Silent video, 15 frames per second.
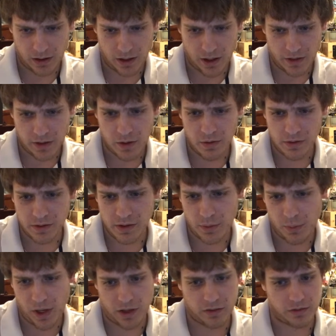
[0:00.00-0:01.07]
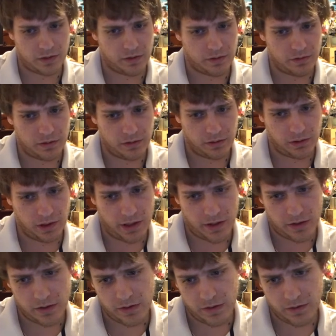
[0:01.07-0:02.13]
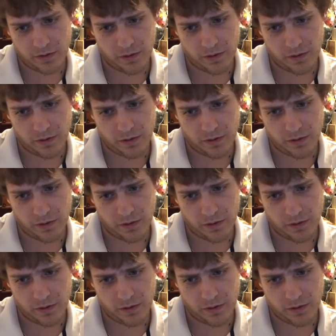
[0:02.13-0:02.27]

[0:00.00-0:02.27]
I go into the background layer,